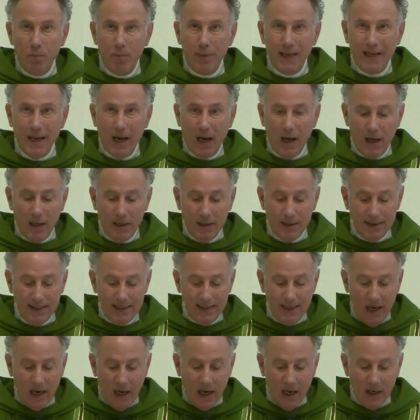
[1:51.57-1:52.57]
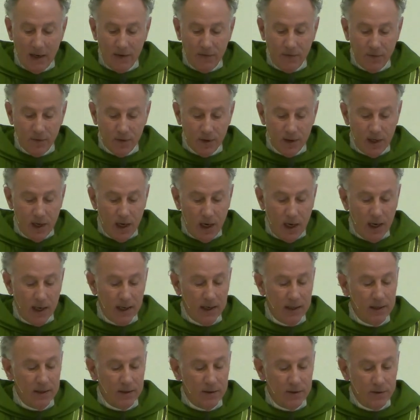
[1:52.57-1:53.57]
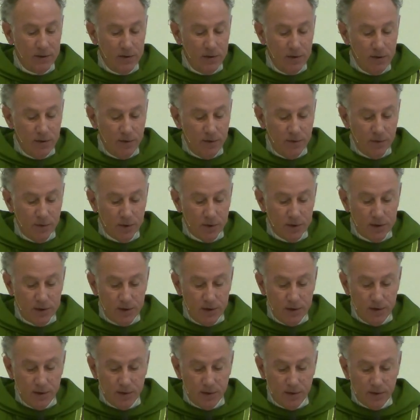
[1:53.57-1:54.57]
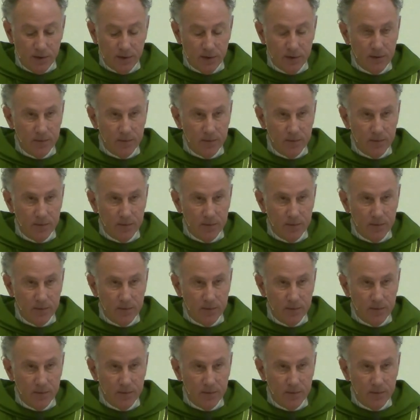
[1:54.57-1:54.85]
beyond an eye for an eye and a tooth for a tooth.